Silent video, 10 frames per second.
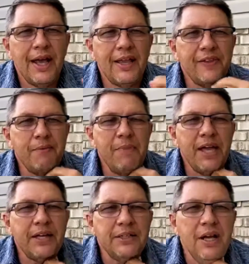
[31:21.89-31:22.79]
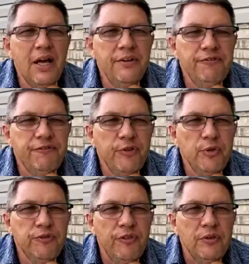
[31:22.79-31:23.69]
and they make it
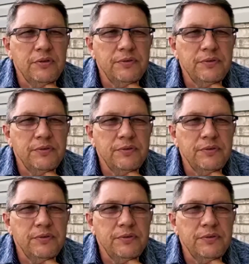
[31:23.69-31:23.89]
unfruitful.